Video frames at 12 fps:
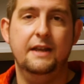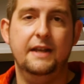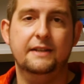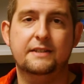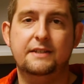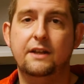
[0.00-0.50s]

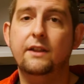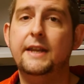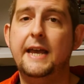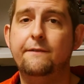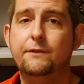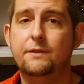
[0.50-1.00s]
it's still an
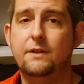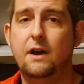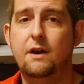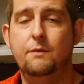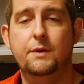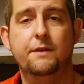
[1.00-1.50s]

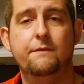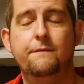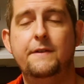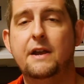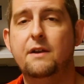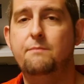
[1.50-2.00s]
afterthought with a
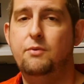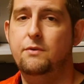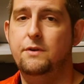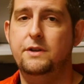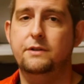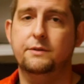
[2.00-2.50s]
very poor
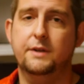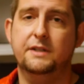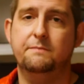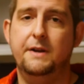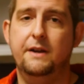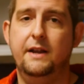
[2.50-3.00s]
user
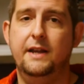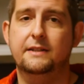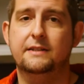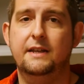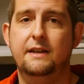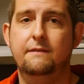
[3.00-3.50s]

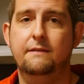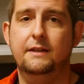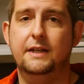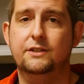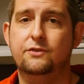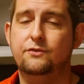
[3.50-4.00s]
experience and
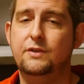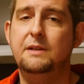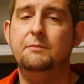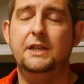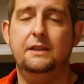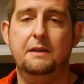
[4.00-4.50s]

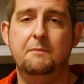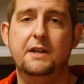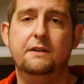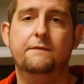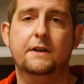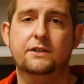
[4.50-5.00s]
extremely limited
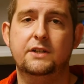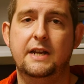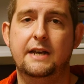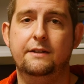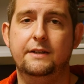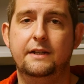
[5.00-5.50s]

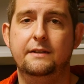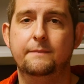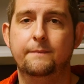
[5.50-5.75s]
functionality.